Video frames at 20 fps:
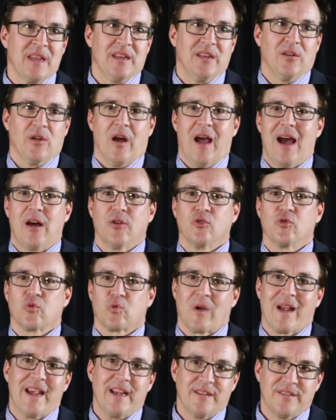you know, how
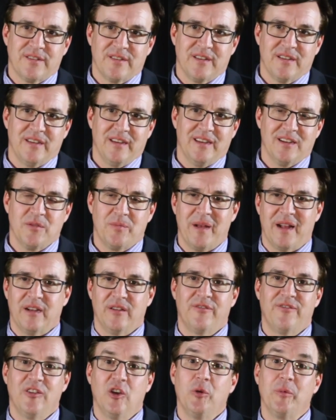great
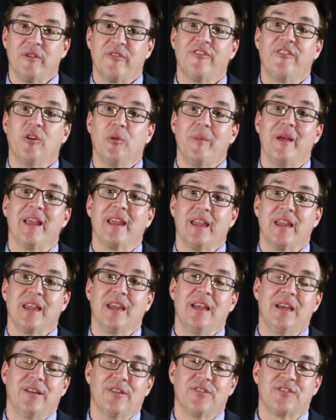independent film and
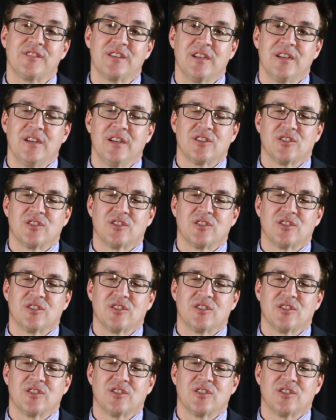filmmaking is.